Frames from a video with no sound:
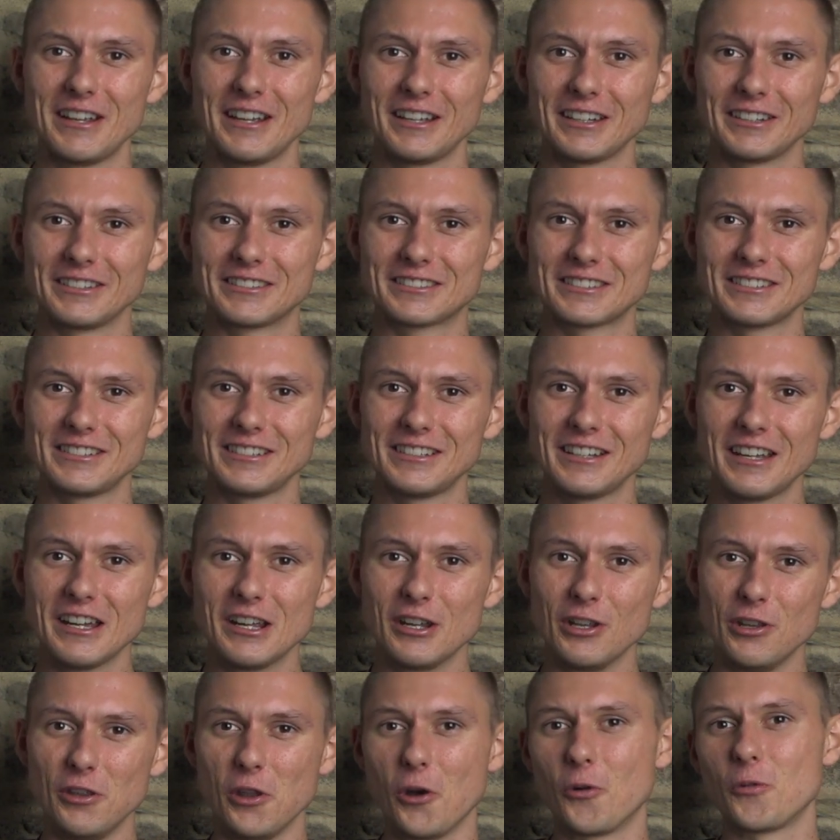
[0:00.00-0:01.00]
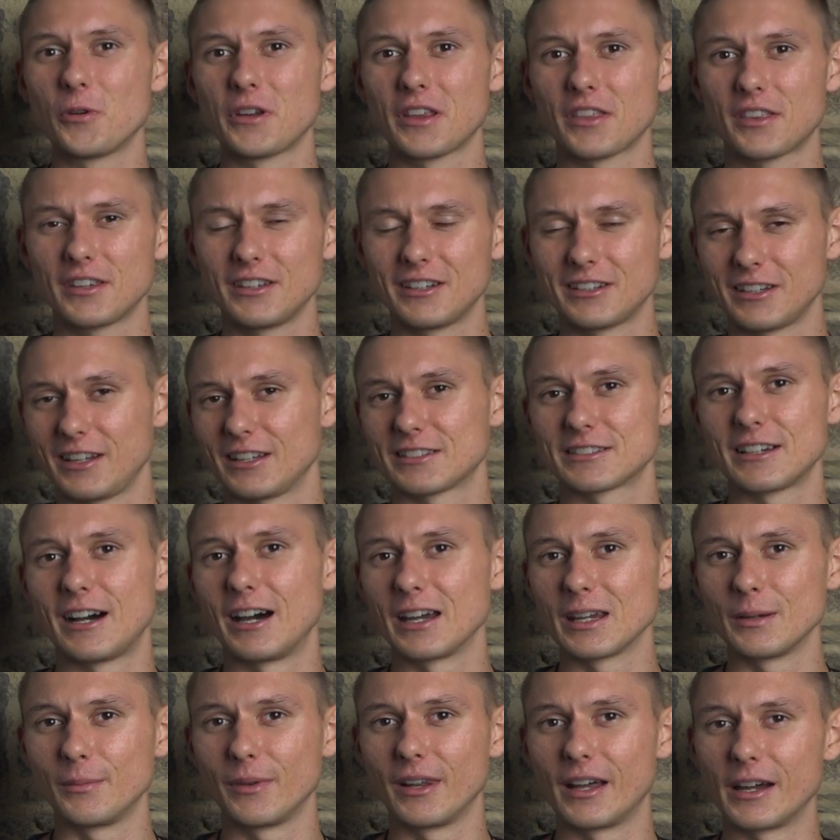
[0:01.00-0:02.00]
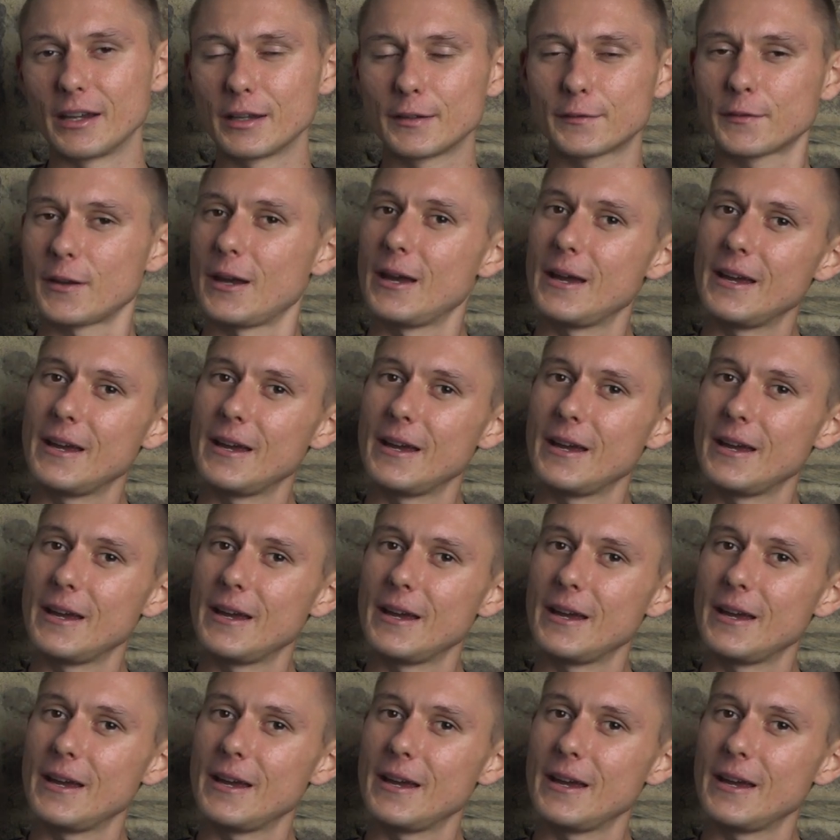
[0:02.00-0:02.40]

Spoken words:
You see, knowing that, yes, I am life,